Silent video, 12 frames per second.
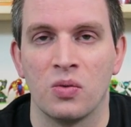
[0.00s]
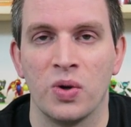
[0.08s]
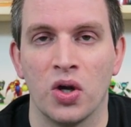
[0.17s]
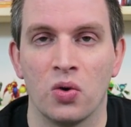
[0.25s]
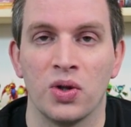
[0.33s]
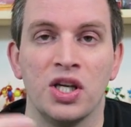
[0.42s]

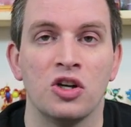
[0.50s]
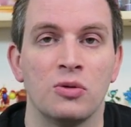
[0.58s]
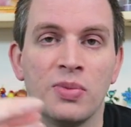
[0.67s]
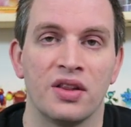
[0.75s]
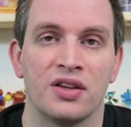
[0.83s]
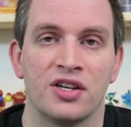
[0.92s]
We only know
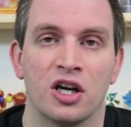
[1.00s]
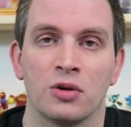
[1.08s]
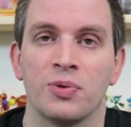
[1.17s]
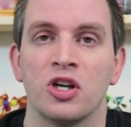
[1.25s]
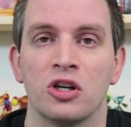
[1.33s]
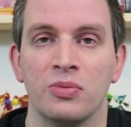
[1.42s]
about the
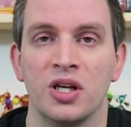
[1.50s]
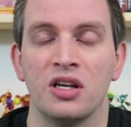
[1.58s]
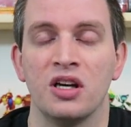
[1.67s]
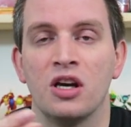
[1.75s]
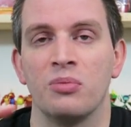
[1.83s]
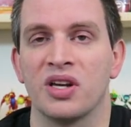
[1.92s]
Dark
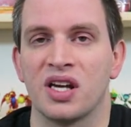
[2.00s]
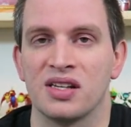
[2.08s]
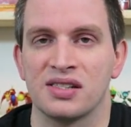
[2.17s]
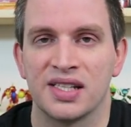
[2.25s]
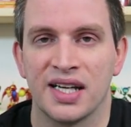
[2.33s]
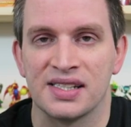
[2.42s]
Pyramid
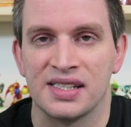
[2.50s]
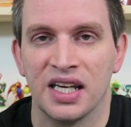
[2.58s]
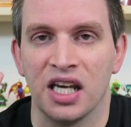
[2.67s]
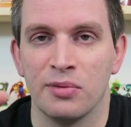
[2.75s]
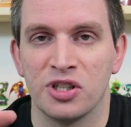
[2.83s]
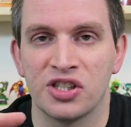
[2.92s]
because that's the
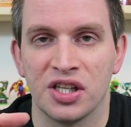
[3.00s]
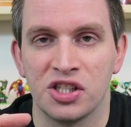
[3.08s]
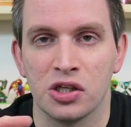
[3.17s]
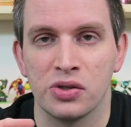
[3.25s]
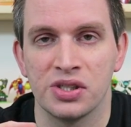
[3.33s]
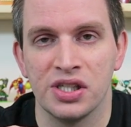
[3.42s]
image they
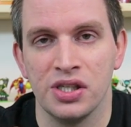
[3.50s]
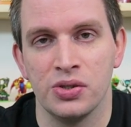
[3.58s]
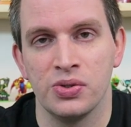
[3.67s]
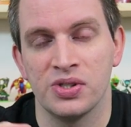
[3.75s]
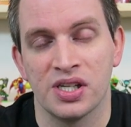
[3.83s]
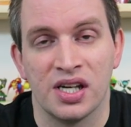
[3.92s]
chose to
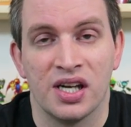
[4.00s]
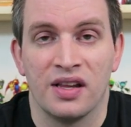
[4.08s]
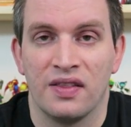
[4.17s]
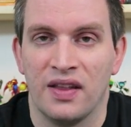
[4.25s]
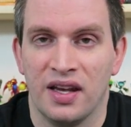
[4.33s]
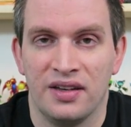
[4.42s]
use.
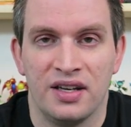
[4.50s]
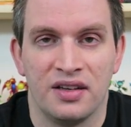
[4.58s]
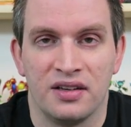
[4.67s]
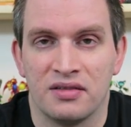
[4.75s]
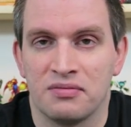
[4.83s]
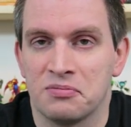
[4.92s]
They
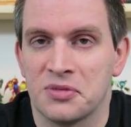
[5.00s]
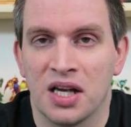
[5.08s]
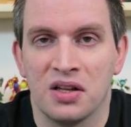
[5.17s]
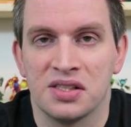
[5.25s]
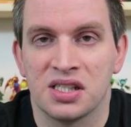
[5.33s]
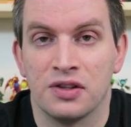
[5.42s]
didn't
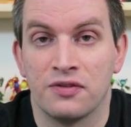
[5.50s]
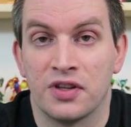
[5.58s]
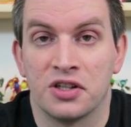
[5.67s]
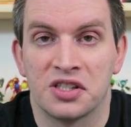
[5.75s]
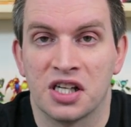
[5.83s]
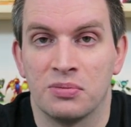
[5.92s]
tell us if
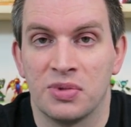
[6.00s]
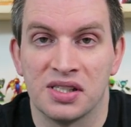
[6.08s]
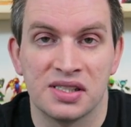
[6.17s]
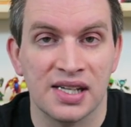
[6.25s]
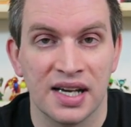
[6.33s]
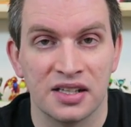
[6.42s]
there's gonna be
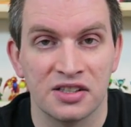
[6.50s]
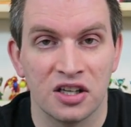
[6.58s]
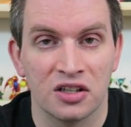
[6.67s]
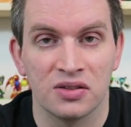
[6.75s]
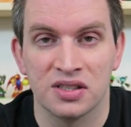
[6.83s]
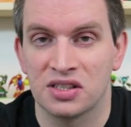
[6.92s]
a second
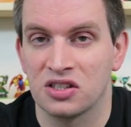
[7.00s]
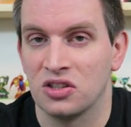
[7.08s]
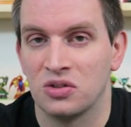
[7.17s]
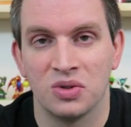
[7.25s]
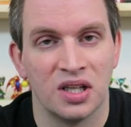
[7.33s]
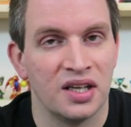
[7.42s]
Dark
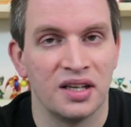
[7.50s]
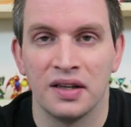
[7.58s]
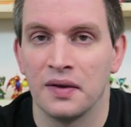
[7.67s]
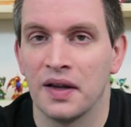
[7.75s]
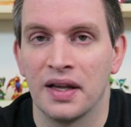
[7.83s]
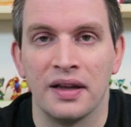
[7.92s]
Crystal.
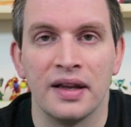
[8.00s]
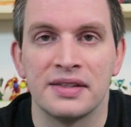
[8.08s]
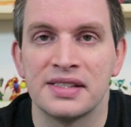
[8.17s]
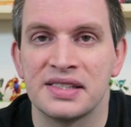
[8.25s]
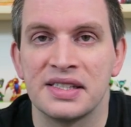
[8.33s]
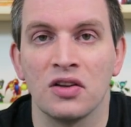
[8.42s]
It, it,
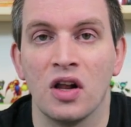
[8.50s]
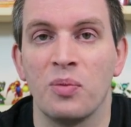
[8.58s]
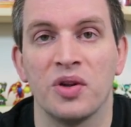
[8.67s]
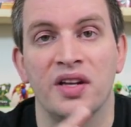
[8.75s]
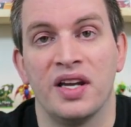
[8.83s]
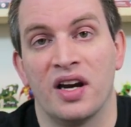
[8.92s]
it's still
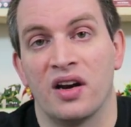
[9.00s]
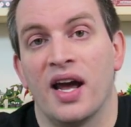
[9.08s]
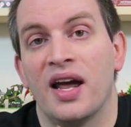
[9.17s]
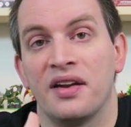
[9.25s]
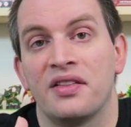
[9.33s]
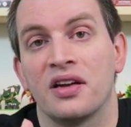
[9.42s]
up in the air.
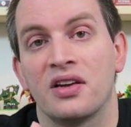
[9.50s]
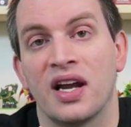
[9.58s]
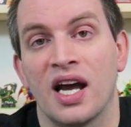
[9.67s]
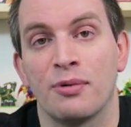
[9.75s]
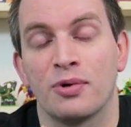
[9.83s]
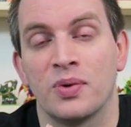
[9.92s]
Anything could
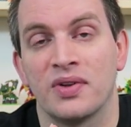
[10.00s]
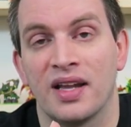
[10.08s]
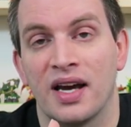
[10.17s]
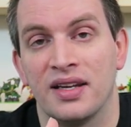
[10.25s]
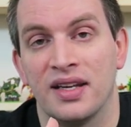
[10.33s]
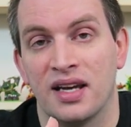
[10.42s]
happen with
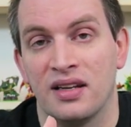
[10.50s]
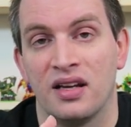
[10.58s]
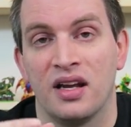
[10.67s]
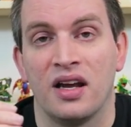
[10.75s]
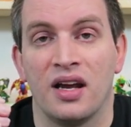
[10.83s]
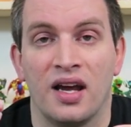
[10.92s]
that yet.
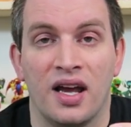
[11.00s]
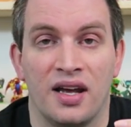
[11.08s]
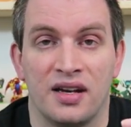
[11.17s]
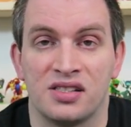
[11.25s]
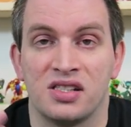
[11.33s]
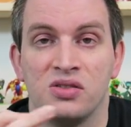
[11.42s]

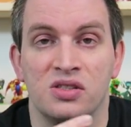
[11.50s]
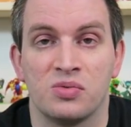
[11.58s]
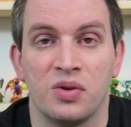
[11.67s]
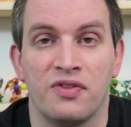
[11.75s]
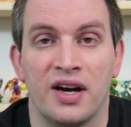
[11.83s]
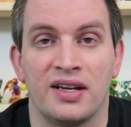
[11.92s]
And as soon
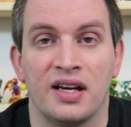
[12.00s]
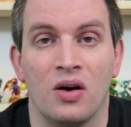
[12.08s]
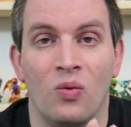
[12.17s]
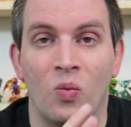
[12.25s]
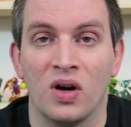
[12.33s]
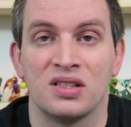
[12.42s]
as we find
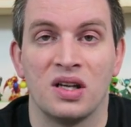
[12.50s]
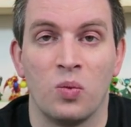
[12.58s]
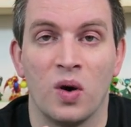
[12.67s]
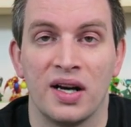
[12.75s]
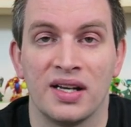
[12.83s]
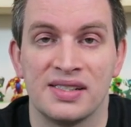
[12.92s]
out what,
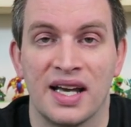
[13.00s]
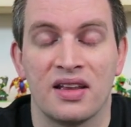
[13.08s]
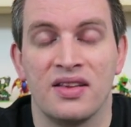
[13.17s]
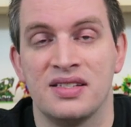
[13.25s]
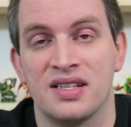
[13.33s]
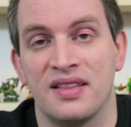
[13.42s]
what
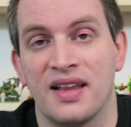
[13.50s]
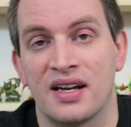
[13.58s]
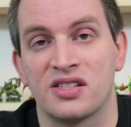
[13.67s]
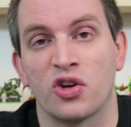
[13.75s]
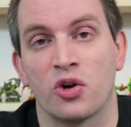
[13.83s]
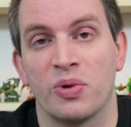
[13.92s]
exactly is in
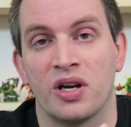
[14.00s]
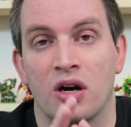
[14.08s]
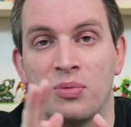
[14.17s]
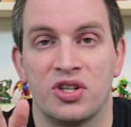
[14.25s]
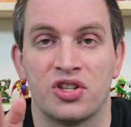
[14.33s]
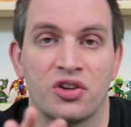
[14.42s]
that assortment,
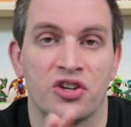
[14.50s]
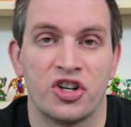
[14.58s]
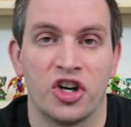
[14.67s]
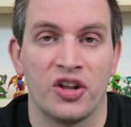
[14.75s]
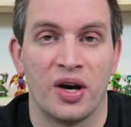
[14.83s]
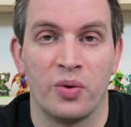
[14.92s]
I'll be sure to
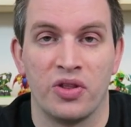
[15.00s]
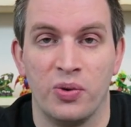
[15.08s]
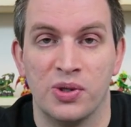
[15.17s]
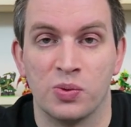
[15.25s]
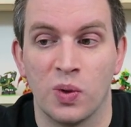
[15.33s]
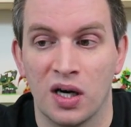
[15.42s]
share that with
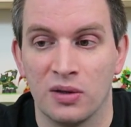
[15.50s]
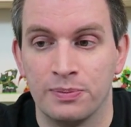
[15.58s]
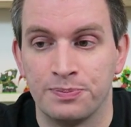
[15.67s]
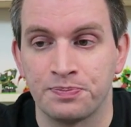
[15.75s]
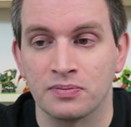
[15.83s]
you as well.